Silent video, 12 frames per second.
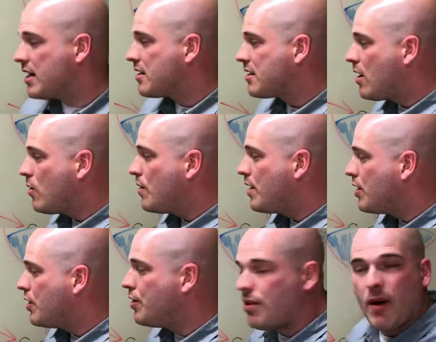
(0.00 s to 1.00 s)
So
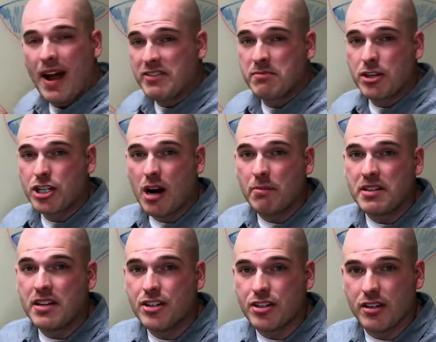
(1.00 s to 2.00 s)
you don't have as much
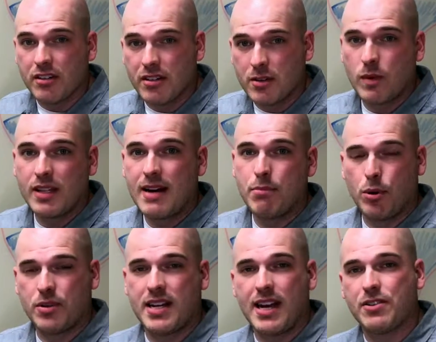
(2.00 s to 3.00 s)
competition is what that
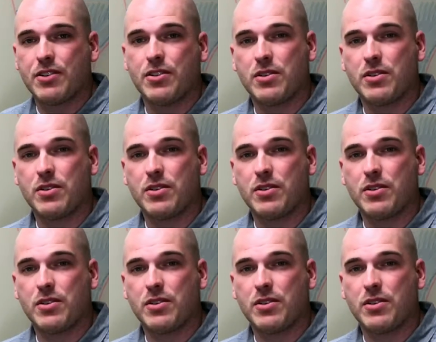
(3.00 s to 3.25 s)
boils down to.